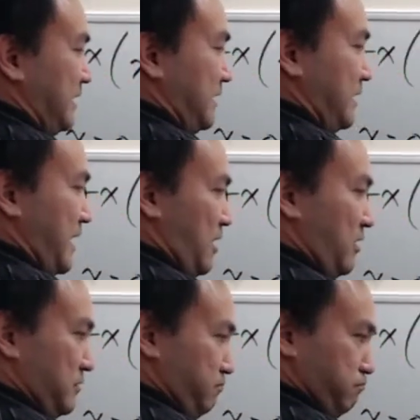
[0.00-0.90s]

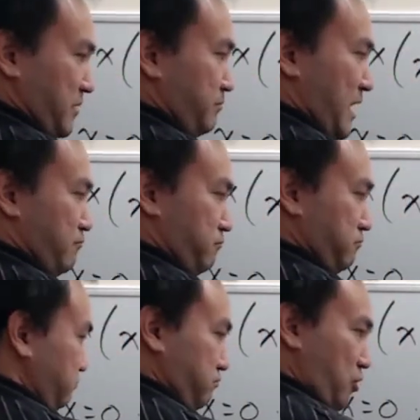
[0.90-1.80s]
now
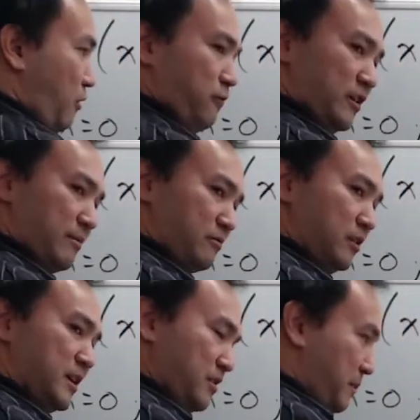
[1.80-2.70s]
hopefully I'm
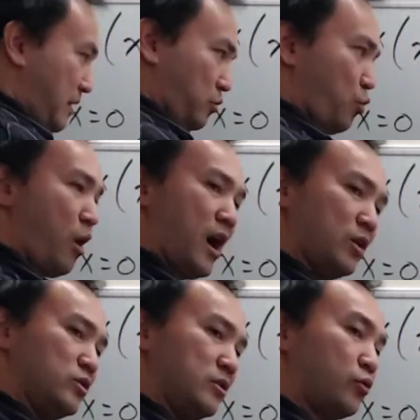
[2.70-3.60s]
clear about why
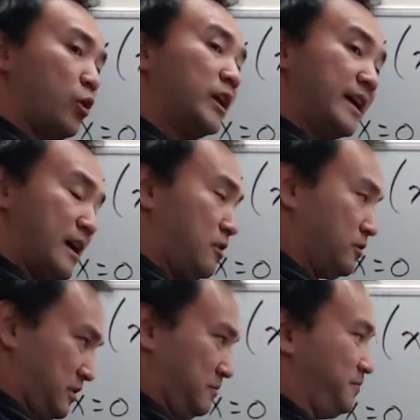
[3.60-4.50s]
we're ruling
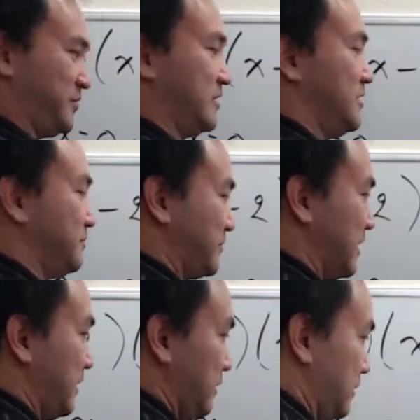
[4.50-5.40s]
out, right,
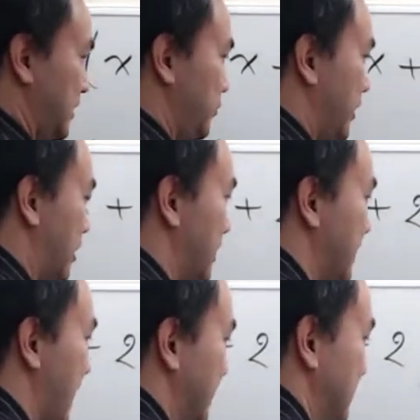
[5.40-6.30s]
disregarding that